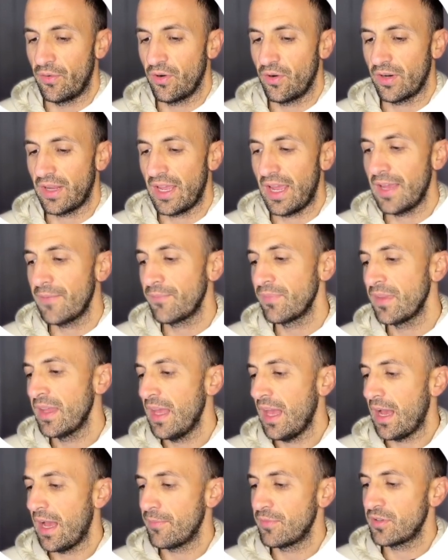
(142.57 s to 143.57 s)
Okay,
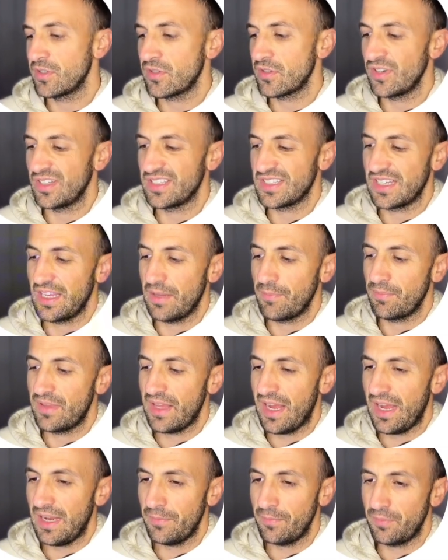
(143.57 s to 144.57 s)
I'm just gonna skip
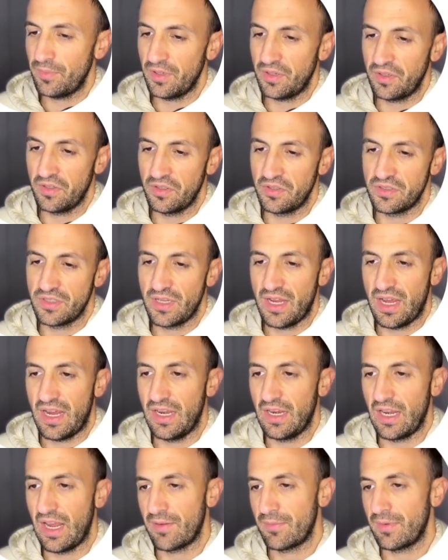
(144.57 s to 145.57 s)
that because
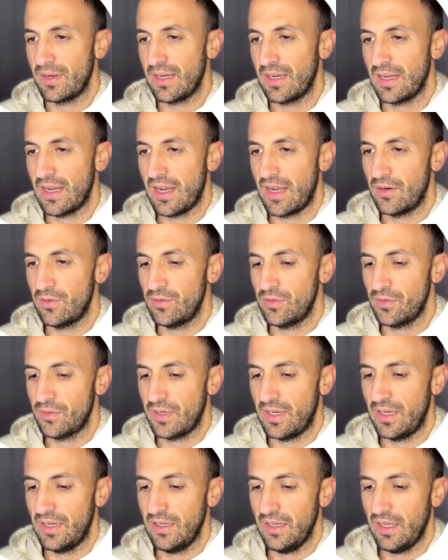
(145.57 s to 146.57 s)
I have my account,
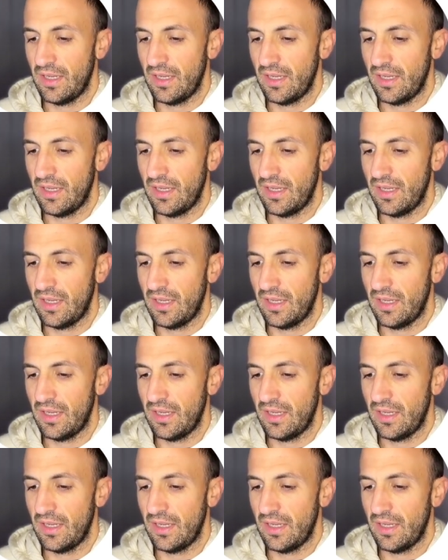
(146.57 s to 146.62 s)
right?